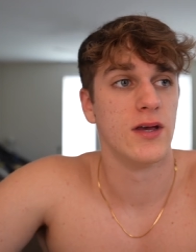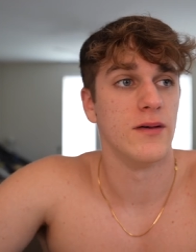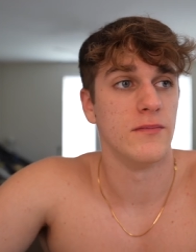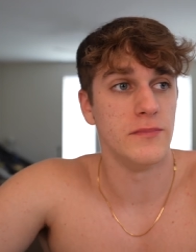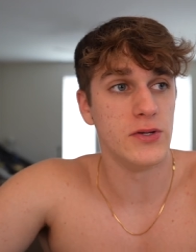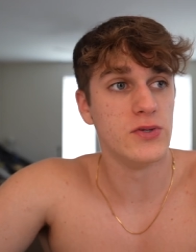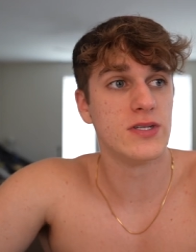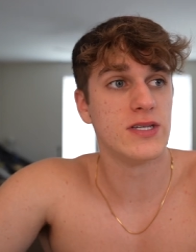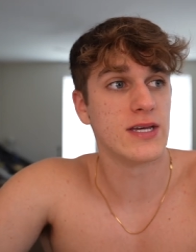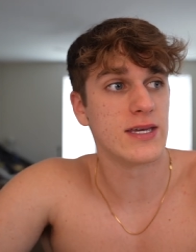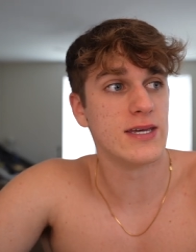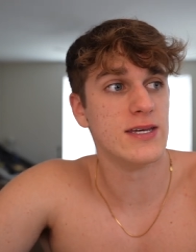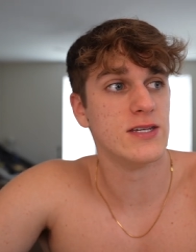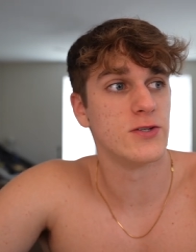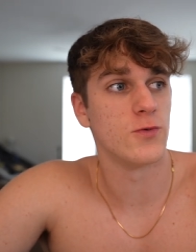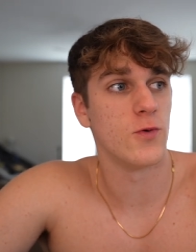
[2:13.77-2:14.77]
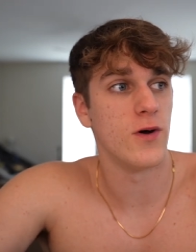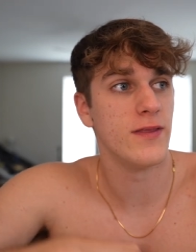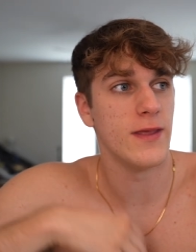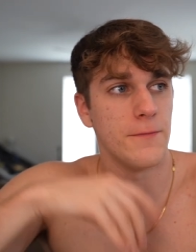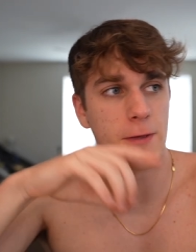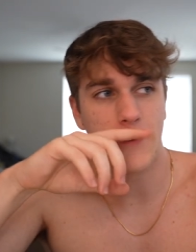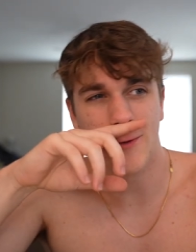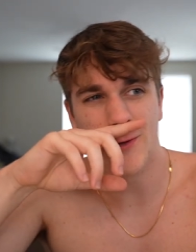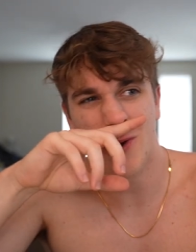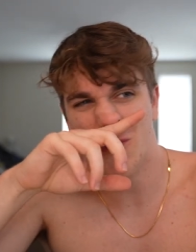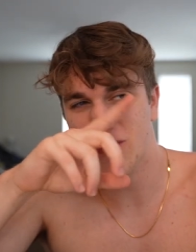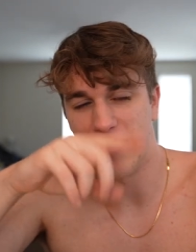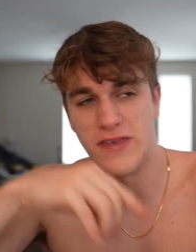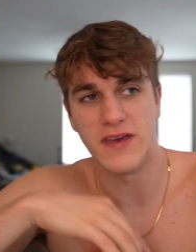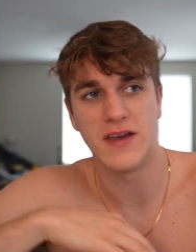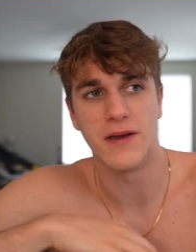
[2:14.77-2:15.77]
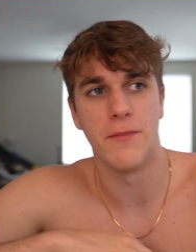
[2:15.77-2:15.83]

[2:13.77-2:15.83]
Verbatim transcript: Music is one that people don't really think